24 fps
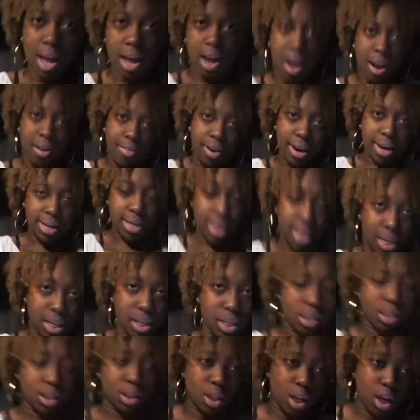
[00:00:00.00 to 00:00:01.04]

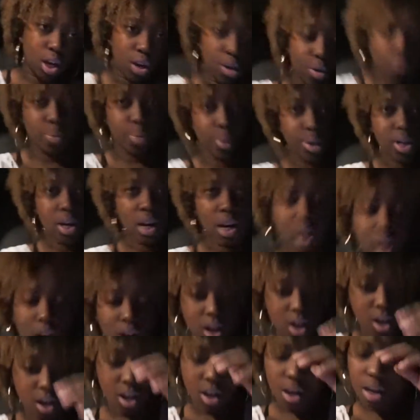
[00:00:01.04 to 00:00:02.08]
Alrighty, so we are
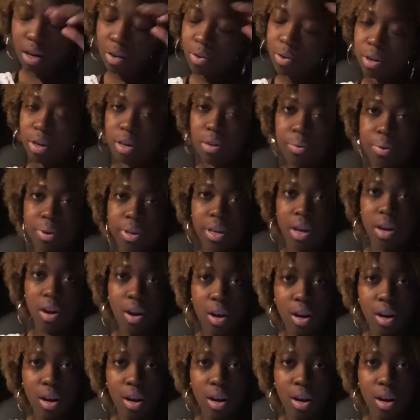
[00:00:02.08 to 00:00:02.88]
off, or we're not